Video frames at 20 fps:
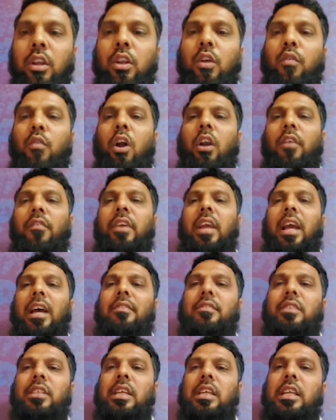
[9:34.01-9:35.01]
Now what we
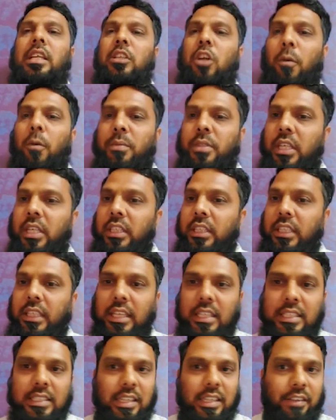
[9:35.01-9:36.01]
have seen is option
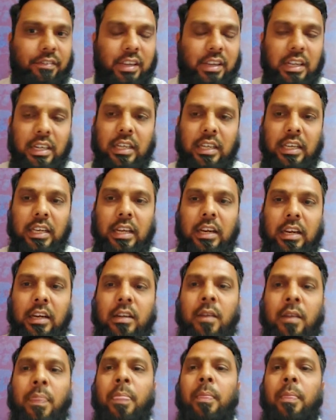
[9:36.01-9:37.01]
3 is definitely
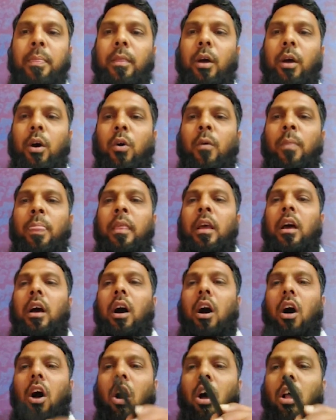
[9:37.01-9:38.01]
correct. Now
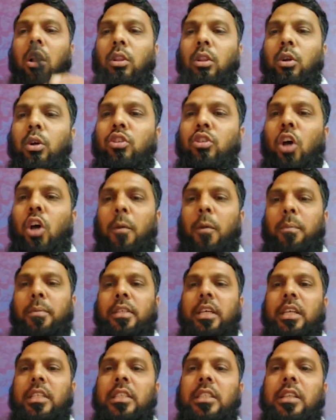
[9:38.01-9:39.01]
all those
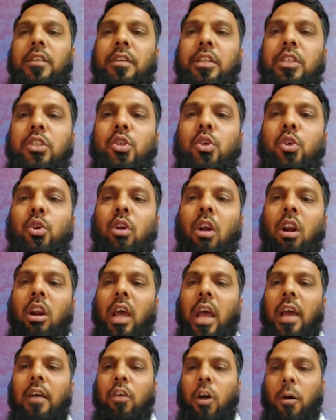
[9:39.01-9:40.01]
options which do not
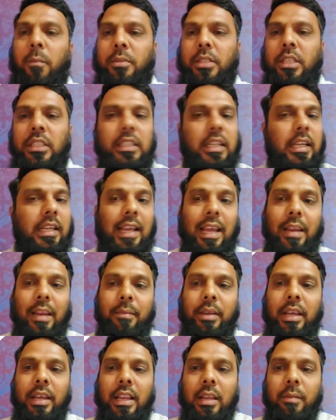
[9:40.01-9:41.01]
have option 3 can
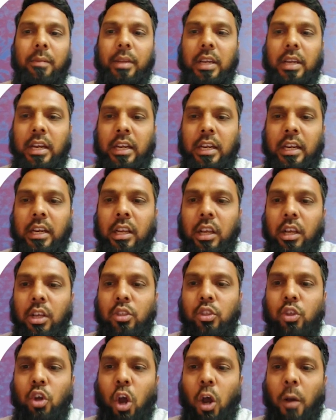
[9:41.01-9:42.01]
be eliminated.
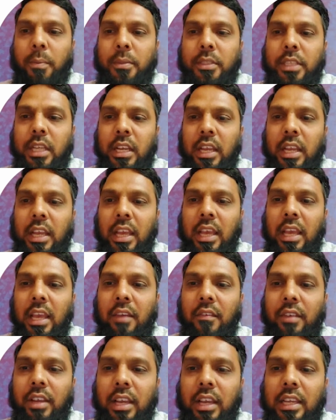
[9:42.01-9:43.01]
So option
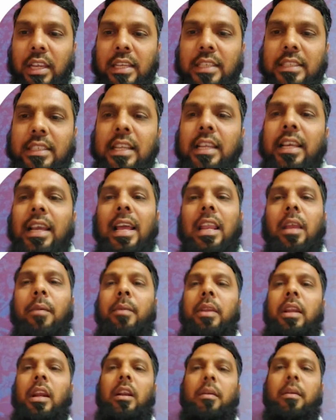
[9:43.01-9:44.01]
A we can easily
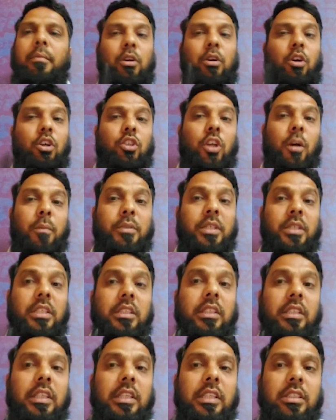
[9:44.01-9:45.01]
eliminate because
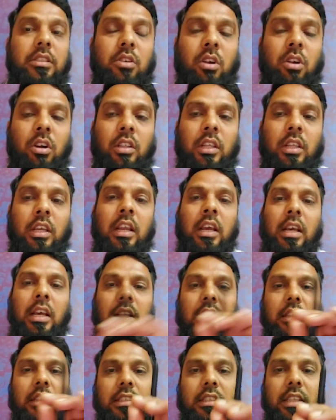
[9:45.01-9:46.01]
option 3 is not there.
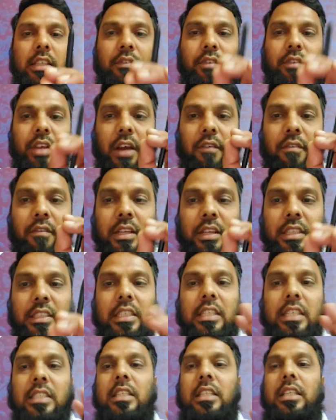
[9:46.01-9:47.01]
This thing we have
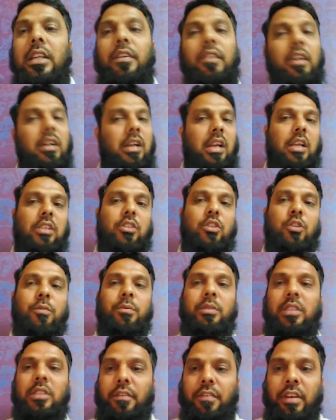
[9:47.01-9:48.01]
discussed in our
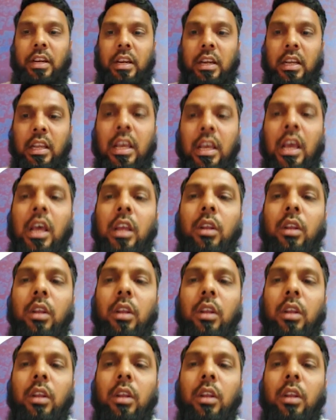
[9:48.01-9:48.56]
classrooms definitely.